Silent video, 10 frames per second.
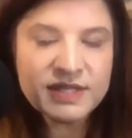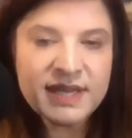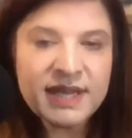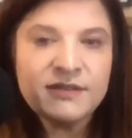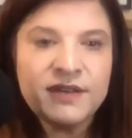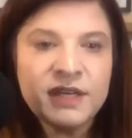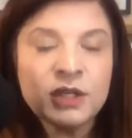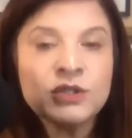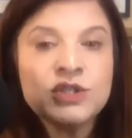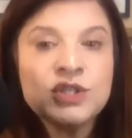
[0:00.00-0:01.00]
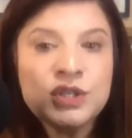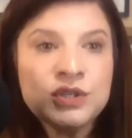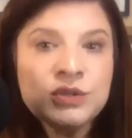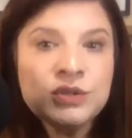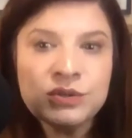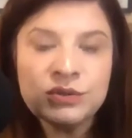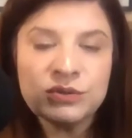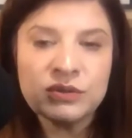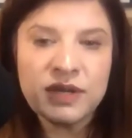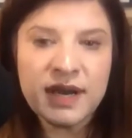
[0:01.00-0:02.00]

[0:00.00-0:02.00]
state of fear, to